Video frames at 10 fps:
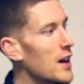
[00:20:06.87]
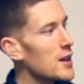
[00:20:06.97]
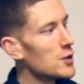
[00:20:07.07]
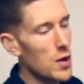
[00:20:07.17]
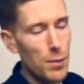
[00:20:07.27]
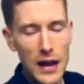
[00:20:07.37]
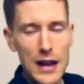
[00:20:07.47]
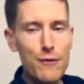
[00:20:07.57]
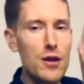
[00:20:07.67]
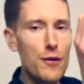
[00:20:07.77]
So we
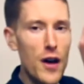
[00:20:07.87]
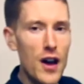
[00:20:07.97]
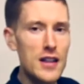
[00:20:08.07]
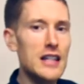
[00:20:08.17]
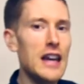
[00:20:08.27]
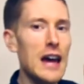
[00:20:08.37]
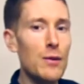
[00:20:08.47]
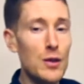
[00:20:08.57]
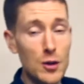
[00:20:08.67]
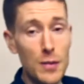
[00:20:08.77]
play through the verse
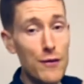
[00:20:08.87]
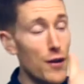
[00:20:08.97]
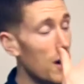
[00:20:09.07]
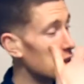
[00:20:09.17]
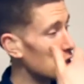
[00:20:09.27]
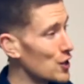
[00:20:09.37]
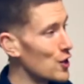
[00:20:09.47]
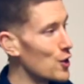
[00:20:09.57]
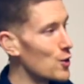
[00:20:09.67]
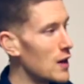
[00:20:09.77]
again, which would be verse
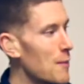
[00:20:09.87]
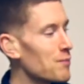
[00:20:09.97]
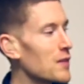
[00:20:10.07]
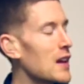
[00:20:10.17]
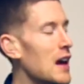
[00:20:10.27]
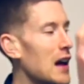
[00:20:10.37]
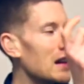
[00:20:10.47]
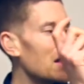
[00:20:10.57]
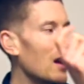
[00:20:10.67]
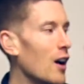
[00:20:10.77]
2. And
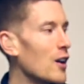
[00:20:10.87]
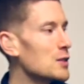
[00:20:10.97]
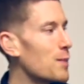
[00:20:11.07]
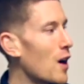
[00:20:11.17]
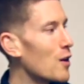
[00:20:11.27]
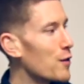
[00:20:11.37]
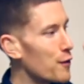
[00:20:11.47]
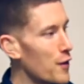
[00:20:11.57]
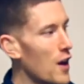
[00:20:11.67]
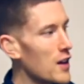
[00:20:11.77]
in the last bar of the
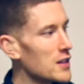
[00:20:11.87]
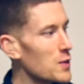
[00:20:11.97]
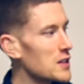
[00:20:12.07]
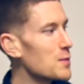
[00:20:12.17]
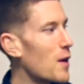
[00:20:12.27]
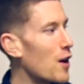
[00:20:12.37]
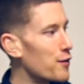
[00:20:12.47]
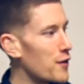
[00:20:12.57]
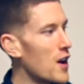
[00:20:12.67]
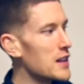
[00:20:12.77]
verse, which is bar
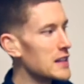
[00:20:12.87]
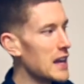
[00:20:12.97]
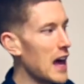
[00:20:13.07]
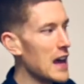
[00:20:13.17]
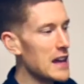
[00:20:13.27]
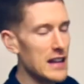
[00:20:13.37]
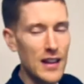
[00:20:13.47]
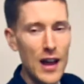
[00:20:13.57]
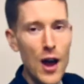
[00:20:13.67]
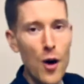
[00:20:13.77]
38,
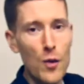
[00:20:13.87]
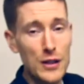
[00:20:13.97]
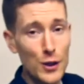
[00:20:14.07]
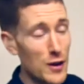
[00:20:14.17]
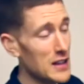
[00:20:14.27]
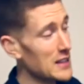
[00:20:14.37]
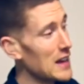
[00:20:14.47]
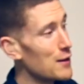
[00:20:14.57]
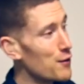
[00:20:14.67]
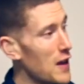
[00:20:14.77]
we saw it
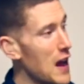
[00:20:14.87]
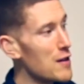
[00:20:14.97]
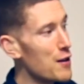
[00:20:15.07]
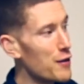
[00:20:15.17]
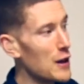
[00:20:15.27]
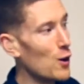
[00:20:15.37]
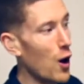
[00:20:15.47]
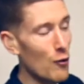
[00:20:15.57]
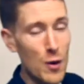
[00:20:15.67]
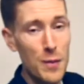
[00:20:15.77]
said vary fill
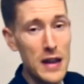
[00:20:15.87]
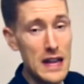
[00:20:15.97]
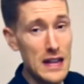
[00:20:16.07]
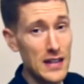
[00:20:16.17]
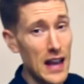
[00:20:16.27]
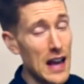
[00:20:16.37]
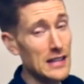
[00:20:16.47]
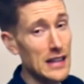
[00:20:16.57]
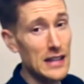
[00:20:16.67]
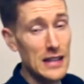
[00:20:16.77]
on repeat. So
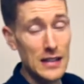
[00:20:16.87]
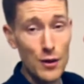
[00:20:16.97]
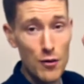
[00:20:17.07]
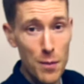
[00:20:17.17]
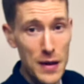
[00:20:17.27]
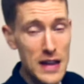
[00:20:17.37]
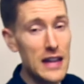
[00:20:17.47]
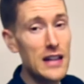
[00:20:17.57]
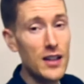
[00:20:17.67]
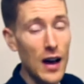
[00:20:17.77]
as this is the
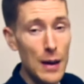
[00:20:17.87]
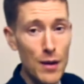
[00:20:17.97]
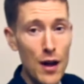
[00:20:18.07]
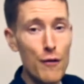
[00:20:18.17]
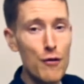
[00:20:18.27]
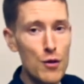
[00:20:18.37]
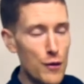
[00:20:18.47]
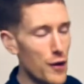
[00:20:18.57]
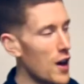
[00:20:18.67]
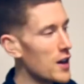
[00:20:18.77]
repeated time through the
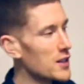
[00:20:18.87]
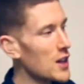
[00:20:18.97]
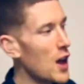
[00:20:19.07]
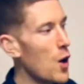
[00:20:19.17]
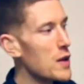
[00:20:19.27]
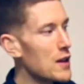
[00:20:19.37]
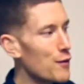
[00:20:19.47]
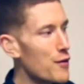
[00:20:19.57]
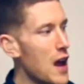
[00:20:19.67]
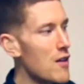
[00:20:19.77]
verse, we
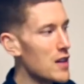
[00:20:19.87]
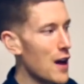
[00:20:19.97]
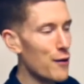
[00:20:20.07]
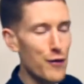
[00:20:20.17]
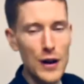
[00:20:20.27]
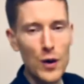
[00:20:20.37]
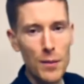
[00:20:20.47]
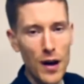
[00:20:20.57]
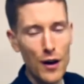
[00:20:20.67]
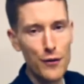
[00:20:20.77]
can vary that fill in
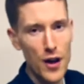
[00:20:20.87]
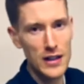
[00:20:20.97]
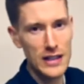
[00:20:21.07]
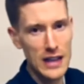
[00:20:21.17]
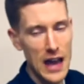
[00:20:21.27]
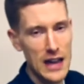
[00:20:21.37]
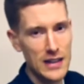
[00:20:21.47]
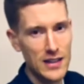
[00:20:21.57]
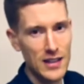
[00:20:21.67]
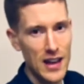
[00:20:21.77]
bar
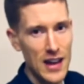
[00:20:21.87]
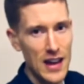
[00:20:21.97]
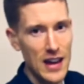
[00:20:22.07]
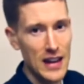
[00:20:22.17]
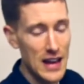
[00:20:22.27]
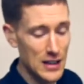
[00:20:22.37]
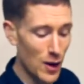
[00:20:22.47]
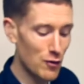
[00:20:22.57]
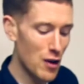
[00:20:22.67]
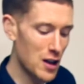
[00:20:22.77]
38. Okay, so
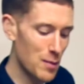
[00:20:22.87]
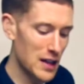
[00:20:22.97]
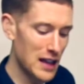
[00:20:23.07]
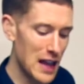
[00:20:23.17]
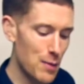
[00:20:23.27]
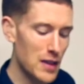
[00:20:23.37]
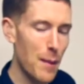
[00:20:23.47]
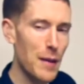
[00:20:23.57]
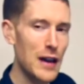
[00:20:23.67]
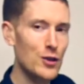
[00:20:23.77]
I'd recommend keeping
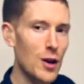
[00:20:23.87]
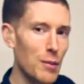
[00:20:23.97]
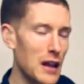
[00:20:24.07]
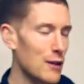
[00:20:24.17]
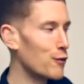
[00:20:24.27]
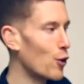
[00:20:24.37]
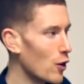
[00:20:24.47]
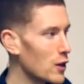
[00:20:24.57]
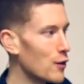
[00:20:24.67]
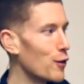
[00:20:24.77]
that bass drum playing
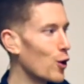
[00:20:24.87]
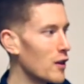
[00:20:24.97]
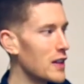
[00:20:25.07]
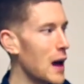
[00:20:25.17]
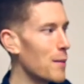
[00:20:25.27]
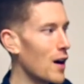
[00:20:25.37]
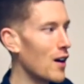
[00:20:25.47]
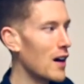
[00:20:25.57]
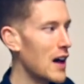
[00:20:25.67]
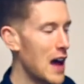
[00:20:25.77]
4 on the floor in that
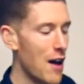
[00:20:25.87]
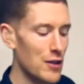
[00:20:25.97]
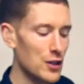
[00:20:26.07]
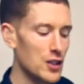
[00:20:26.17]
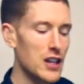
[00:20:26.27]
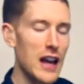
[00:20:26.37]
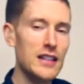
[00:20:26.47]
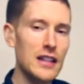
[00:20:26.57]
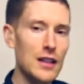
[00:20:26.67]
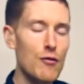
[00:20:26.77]
bar and then just
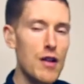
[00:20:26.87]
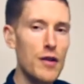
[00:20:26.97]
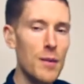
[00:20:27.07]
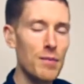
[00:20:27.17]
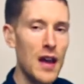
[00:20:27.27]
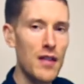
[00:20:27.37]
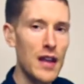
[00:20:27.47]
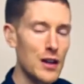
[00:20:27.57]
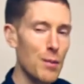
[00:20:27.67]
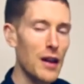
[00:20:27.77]
changing the rhythm
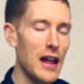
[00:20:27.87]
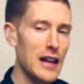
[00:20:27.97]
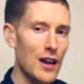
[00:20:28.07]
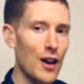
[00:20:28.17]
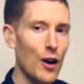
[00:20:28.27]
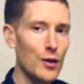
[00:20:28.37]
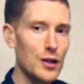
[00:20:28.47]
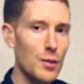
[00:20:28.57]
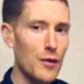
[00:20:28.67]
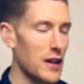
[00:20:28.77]
that you play on
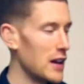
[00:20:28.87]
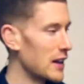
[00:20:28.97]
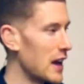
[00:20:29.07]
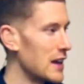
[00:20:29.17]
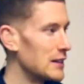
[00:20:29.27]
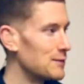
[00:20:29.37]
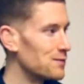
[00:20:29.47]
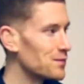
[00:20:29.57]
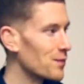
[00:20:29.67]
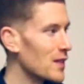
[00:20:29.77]
top of it, okay?
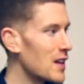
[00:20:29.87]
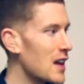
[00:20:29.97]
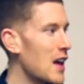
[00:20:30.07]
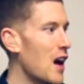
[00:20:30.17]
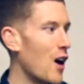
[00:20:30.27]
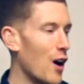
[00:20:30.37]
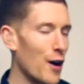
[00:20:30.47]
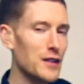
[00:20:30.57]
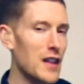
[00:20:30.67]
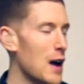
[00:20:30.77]

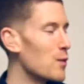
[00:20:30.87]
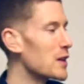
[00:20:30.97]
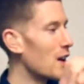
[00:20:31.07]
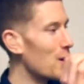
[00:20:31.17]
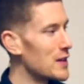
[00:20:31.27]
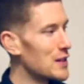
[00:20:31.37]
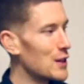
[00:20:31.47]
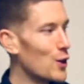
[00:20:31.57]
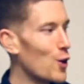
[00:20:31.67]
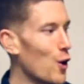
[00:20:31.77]
After that, we go into
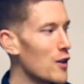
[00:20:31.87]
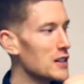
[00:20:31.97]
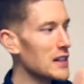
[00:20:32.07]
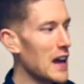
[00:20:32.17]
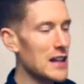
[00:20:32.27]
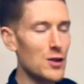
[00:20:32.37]
the chorus again.